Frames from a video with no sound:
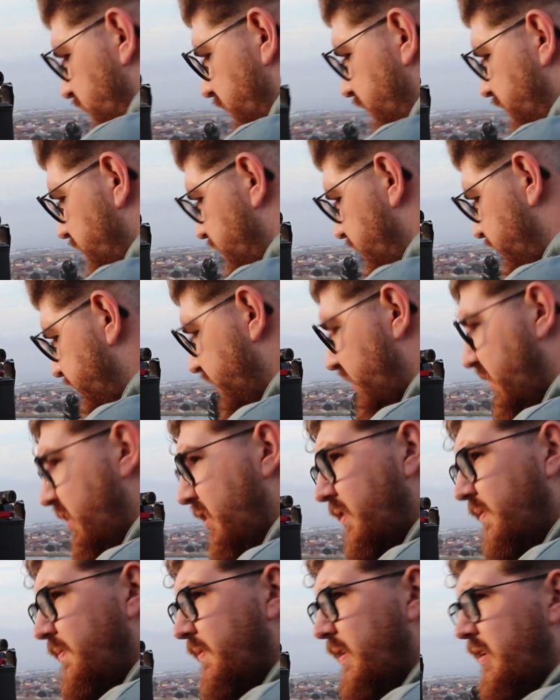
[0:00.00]
It's good.
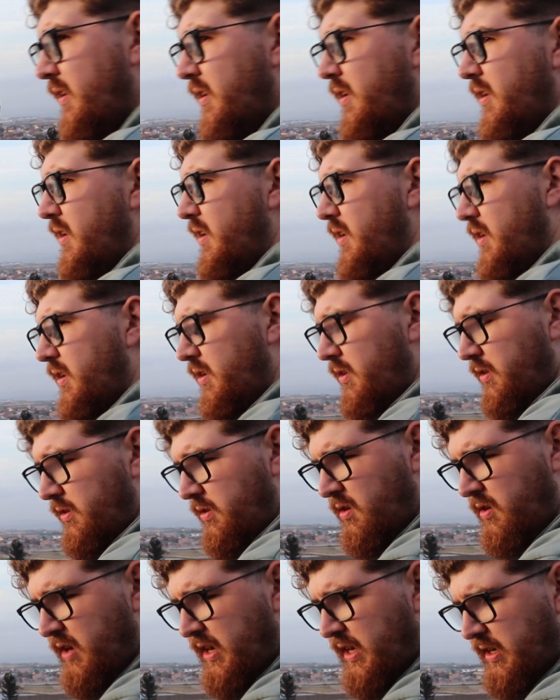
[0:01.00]

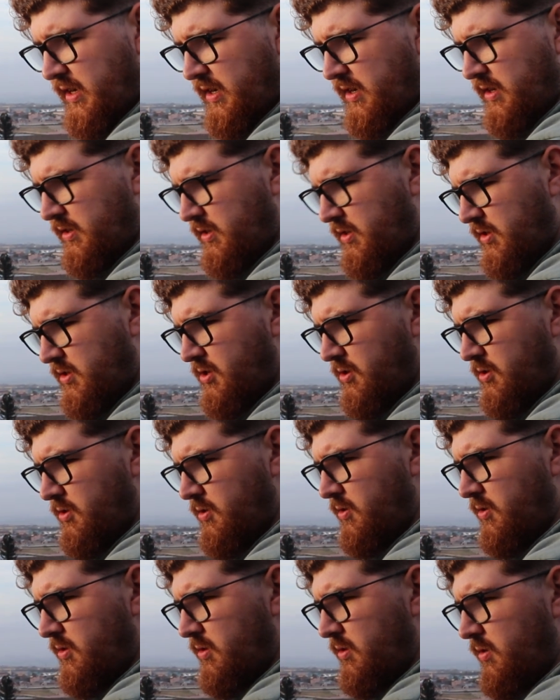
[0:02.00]
3,
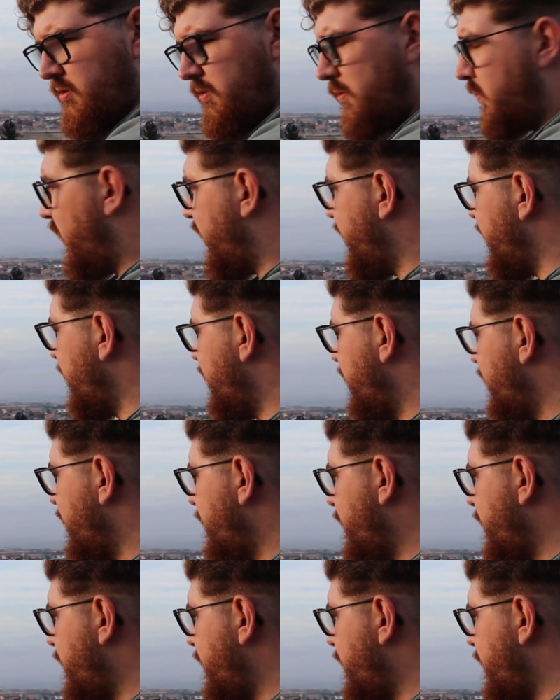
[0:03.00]
2, 1.